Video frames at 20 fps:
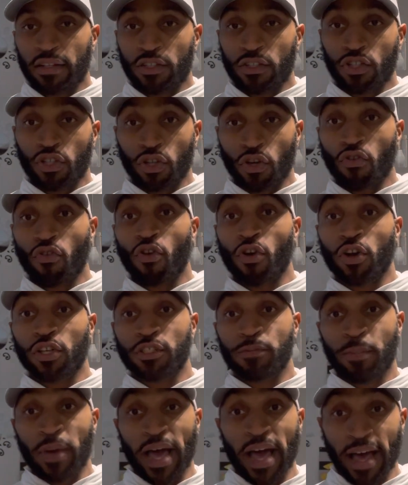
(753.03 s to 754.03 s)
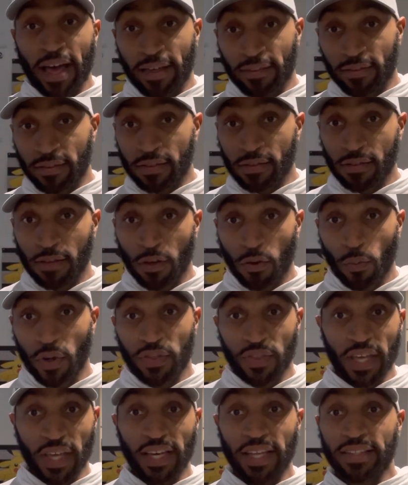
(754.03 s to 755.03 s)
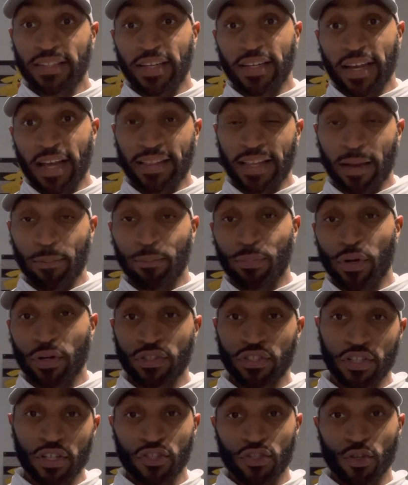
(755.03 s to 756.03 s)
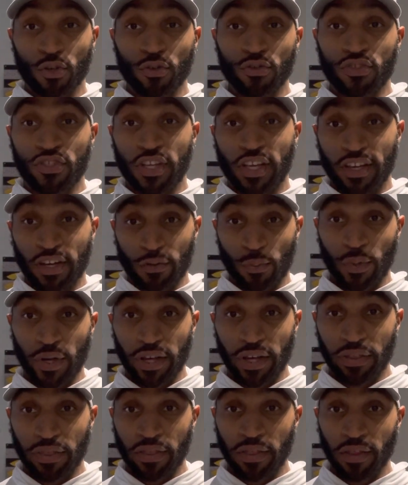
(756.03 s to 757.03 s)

to cross paths with anything that person associated with